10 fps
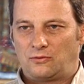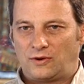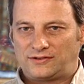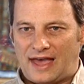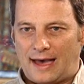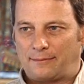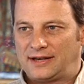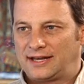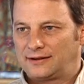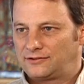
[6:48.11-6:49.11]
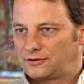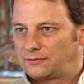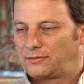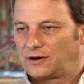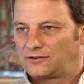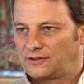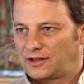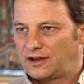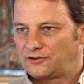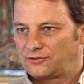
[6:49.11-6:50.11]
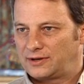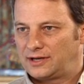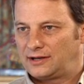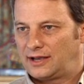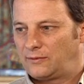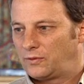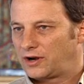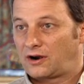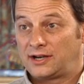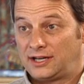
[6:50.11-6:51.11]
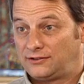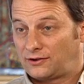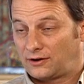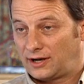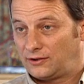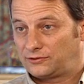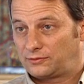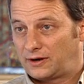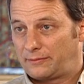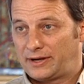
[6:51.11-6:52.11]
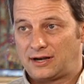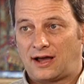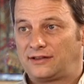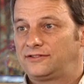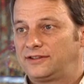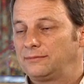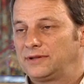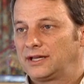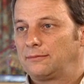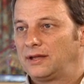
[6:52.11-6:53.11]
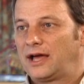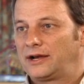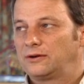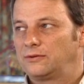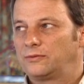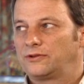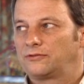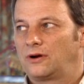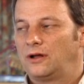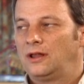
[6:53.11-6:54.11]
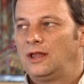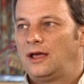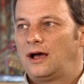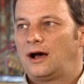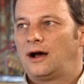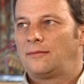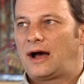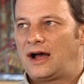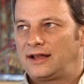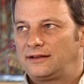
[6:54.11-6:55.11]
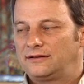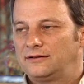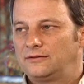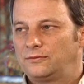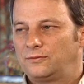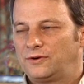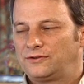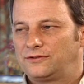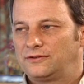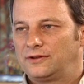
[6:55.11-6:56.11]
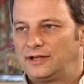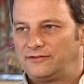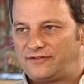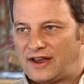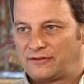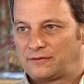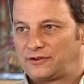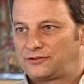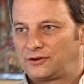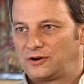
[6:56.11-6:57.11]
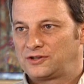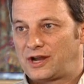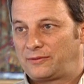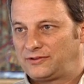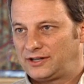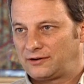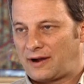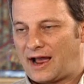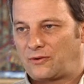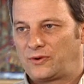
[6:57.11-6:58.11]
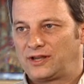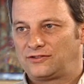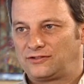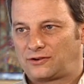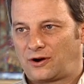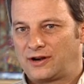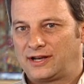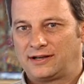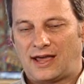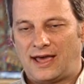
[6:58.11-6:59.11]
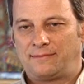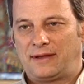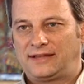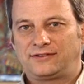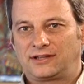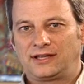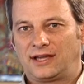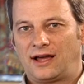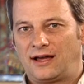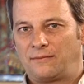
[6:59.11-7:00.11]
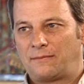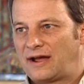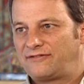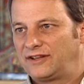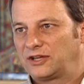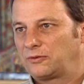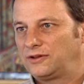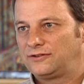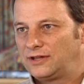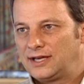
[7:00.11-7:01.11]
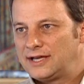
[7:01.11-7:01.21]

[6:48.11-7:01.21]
what's happening in certain parts of the country and what our needs are elsewhere, but not simply a blind withdrawal. Um, I was in favor of the surge. I was in Iraq when it started, and basically, I, my feeling was